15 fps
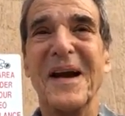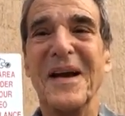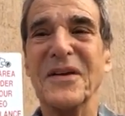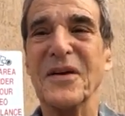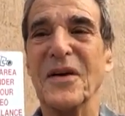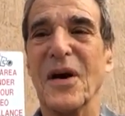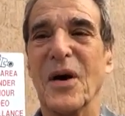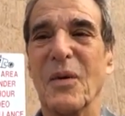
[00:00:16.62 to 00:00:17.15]
And
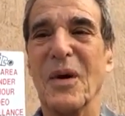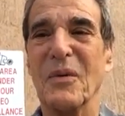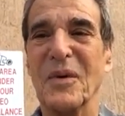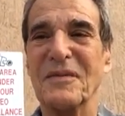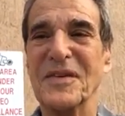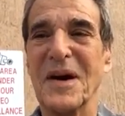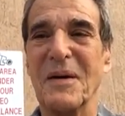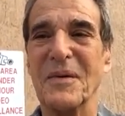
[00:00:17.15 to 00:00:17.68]
you know what
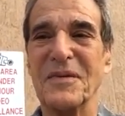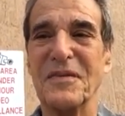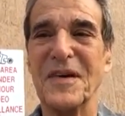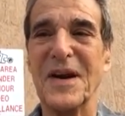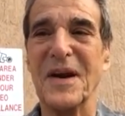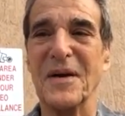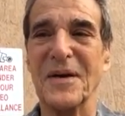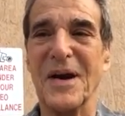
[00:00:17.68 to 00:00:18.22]
we've done with
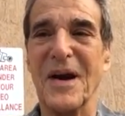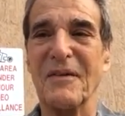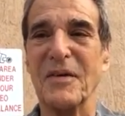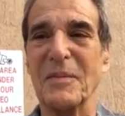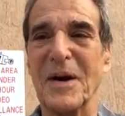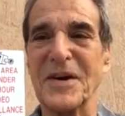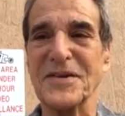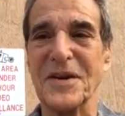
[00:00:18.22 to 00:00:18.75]
video now,
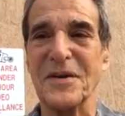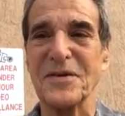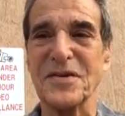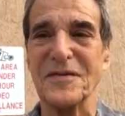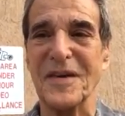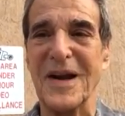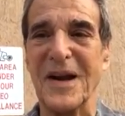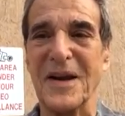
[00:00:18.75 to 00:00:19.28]
everybody's under
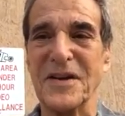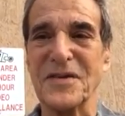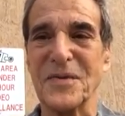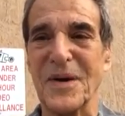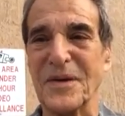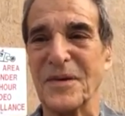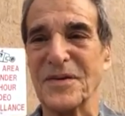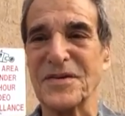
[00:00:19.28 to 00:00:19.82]
surveillance,
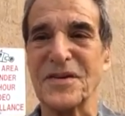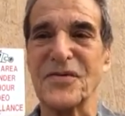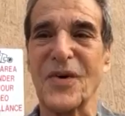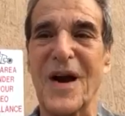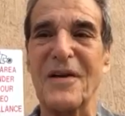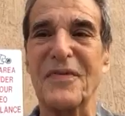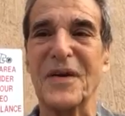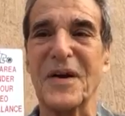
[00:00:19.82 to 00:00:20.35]
whether it's
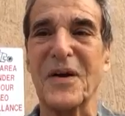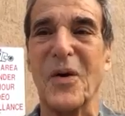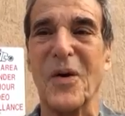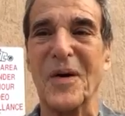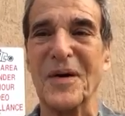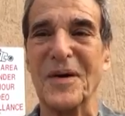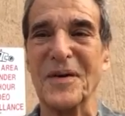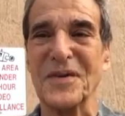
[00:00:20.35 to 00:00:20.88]
traffic
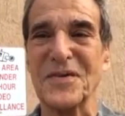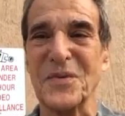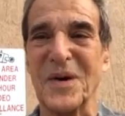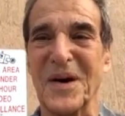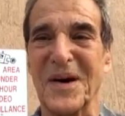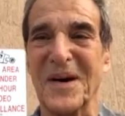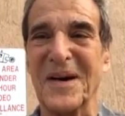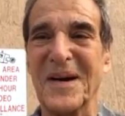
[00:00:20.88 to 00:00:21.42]
corners
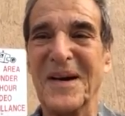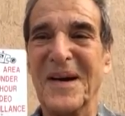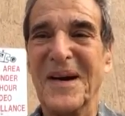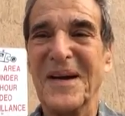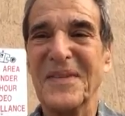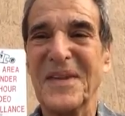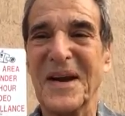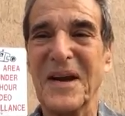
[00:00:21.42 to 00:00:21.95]
where
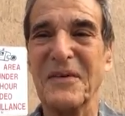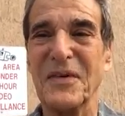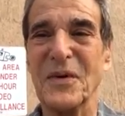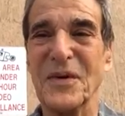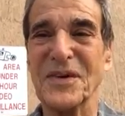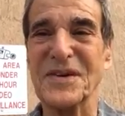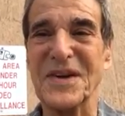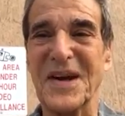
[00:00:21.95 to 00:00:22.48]
they give
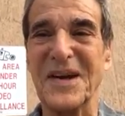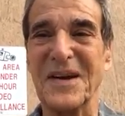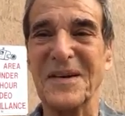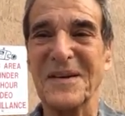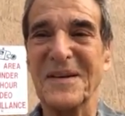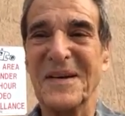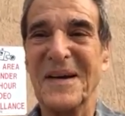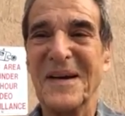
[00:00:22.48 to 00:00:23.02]
you a ticket
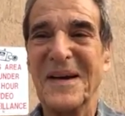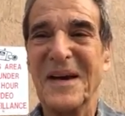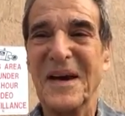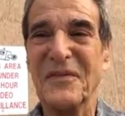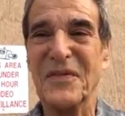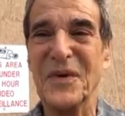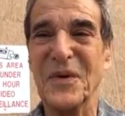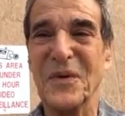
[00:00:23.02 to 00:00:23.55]

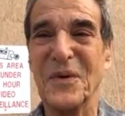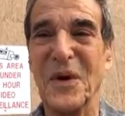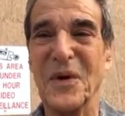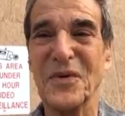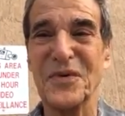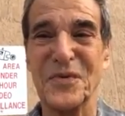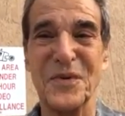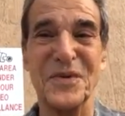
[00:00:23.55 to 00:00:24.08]
if you
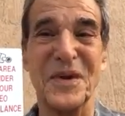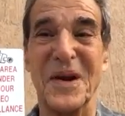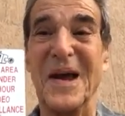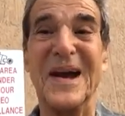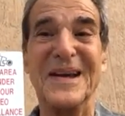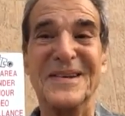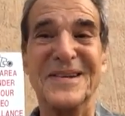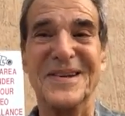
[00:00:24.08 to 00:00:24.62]
go through the
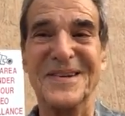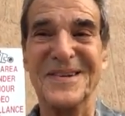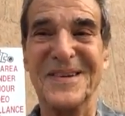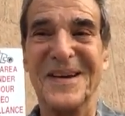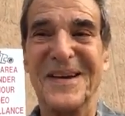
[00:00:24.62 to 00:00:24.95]
light